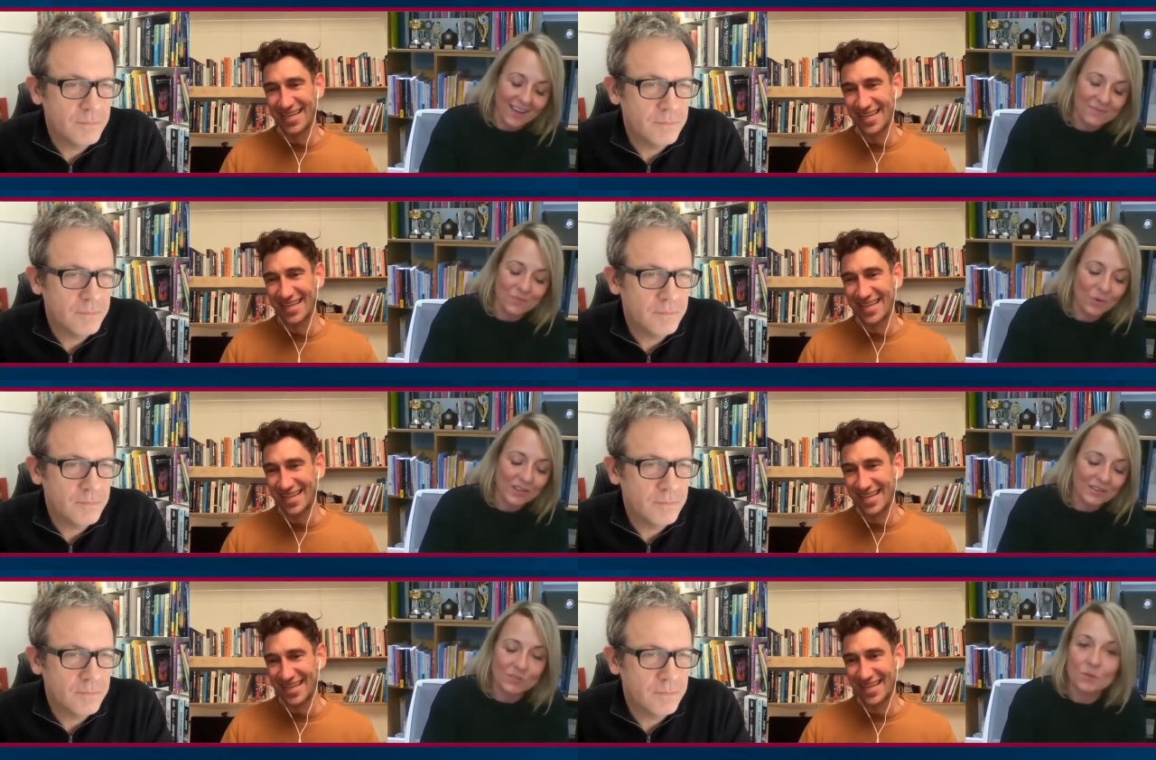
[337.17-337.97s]
Speaker 1: um,
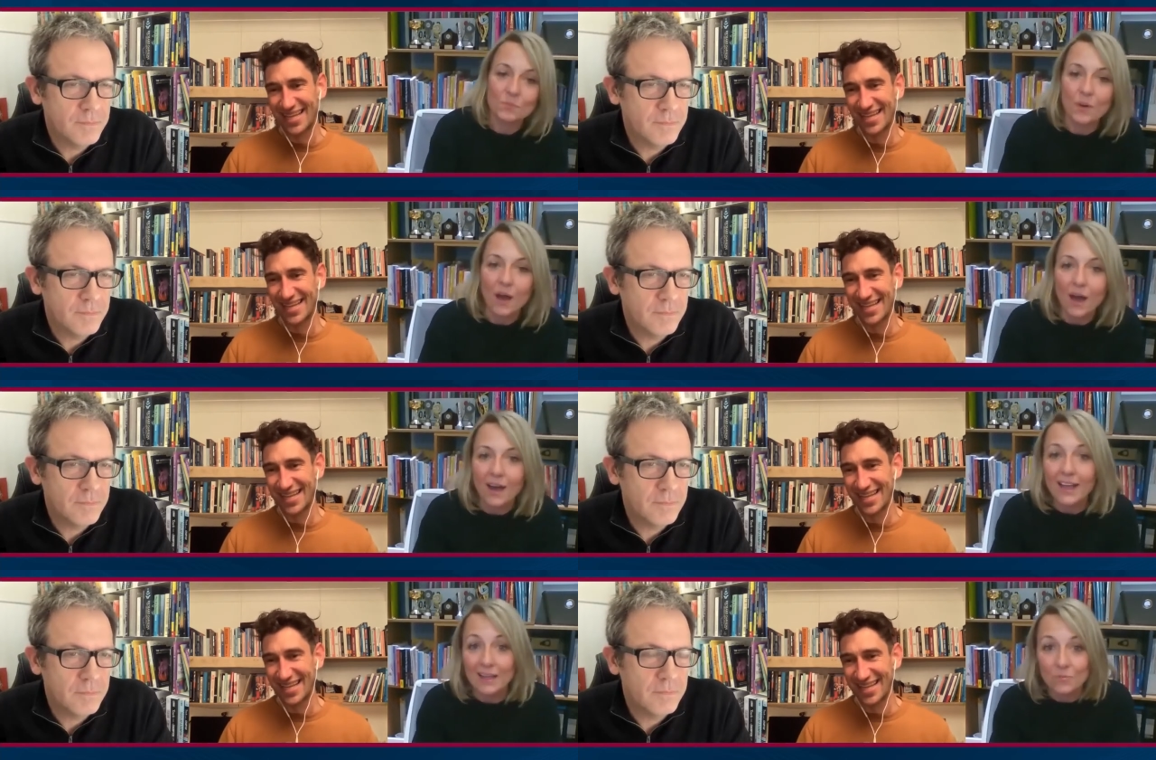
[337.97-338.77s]
what you do, but
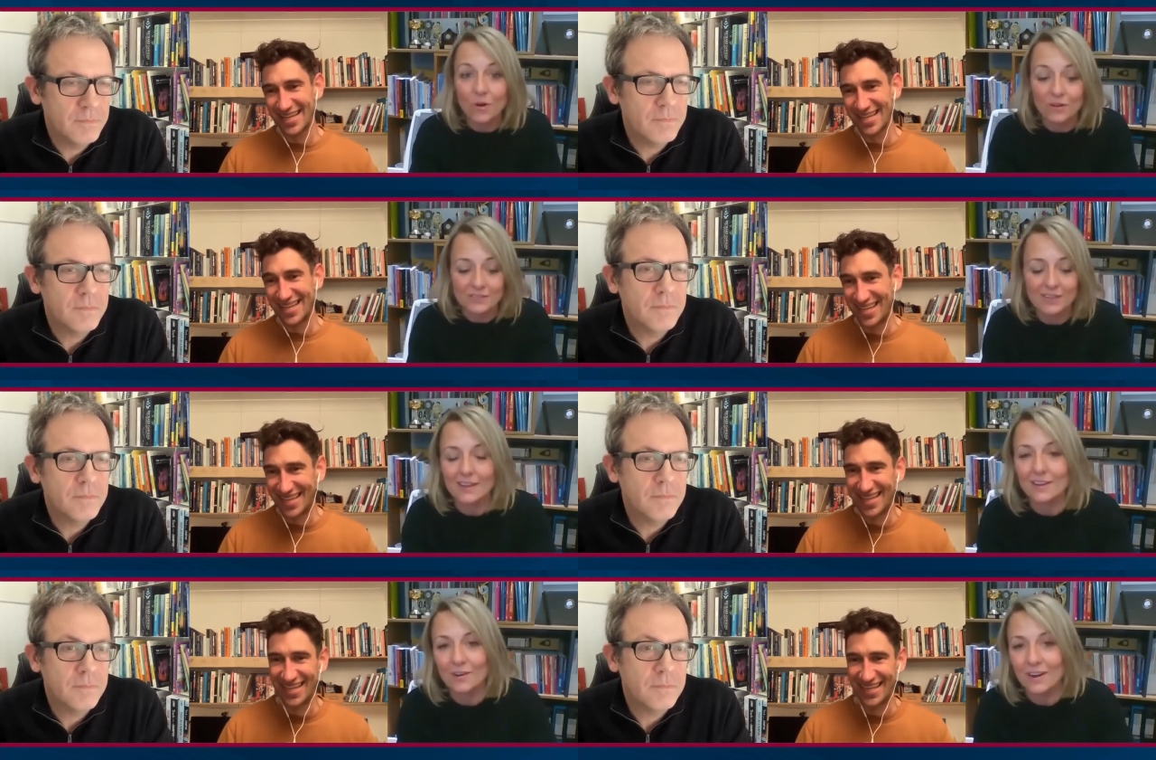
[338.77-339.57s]
it was
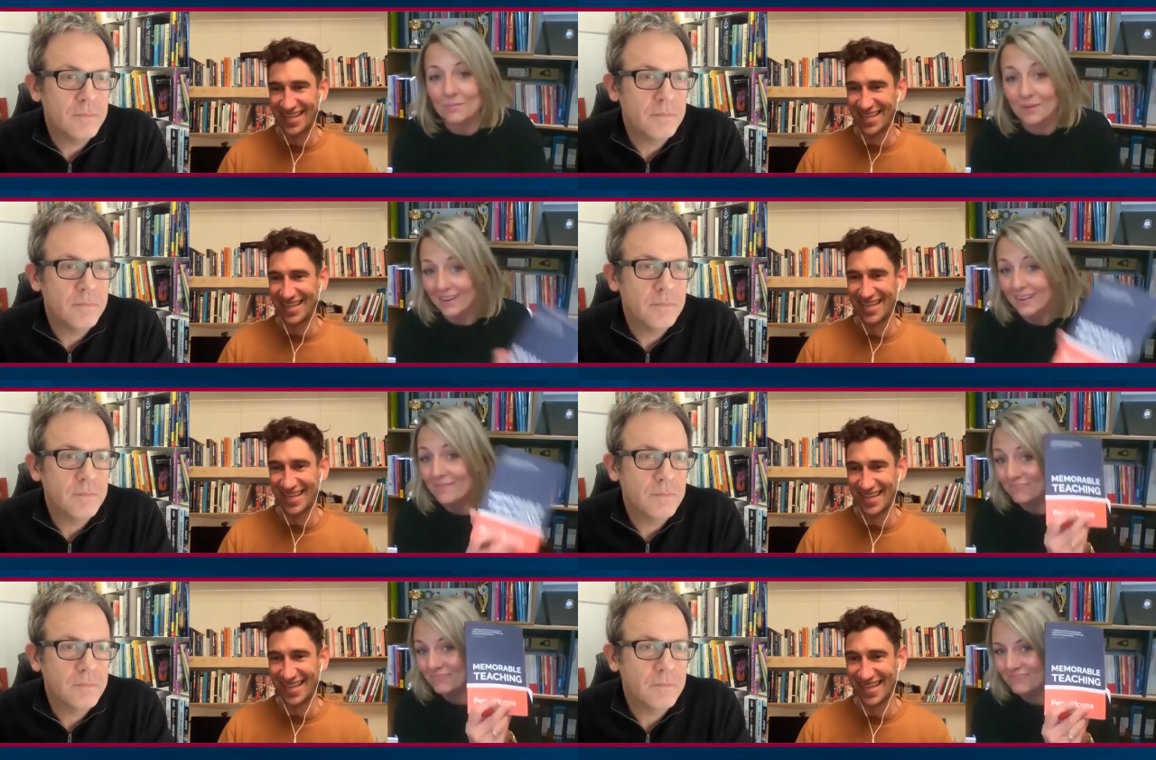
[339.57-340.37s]

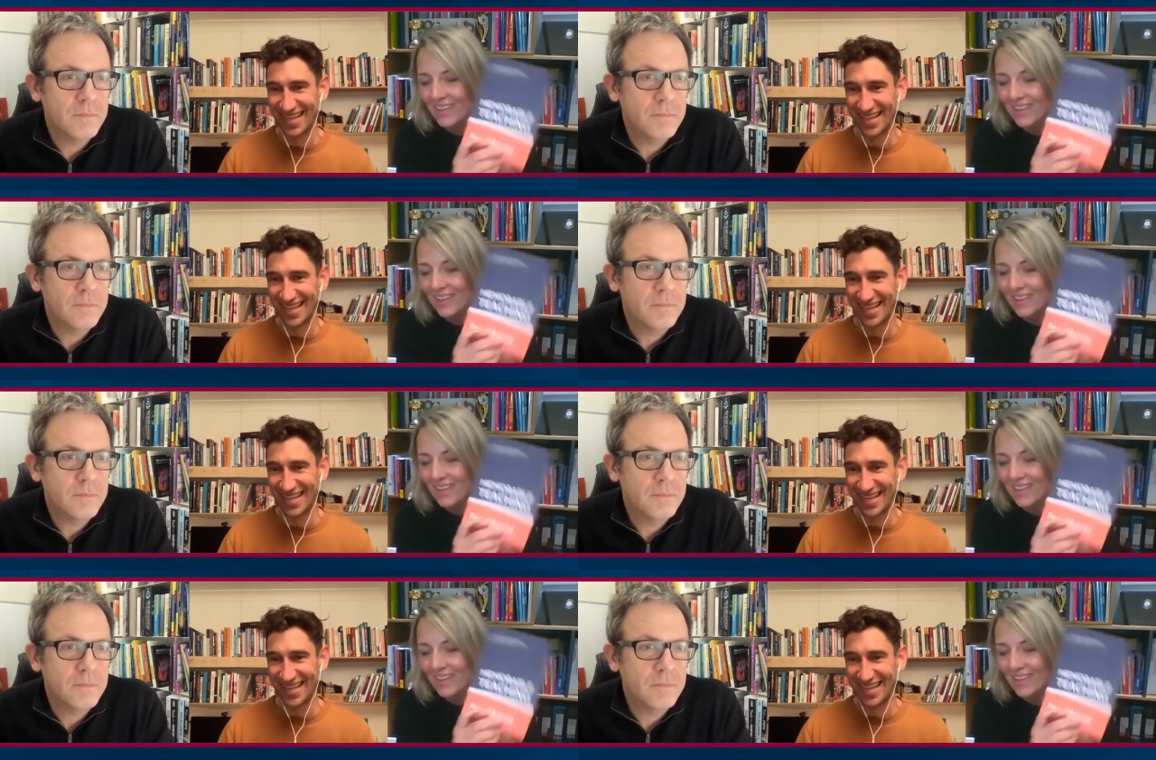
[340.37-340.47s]
incredibly